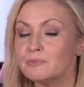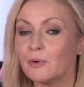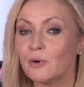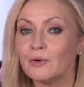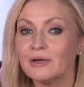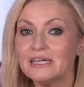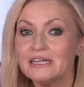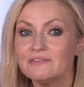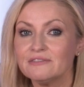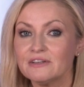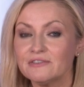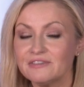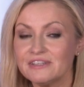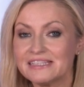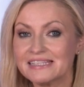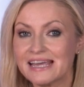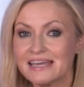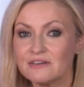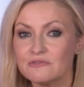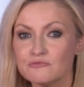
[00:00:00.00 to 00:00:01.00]
or even if you
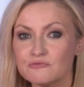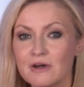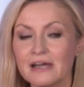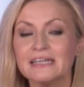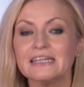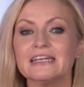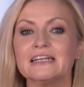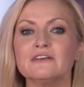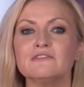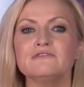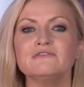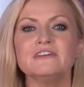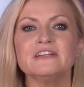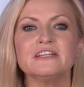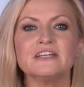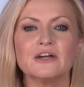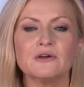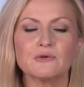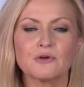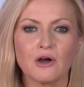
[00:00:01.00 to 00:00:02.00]
take regular
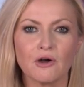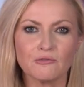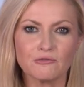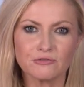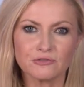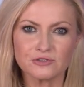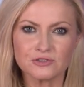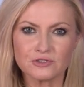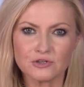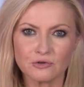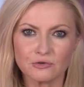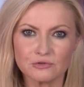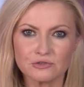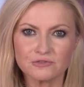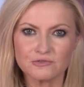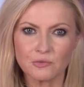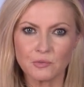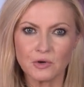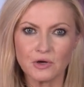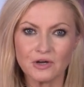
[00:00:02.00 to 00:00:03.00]
video conference calls
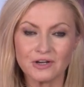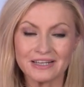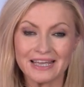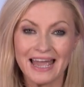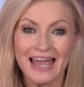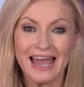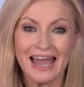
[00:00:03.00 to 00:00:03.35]
for work,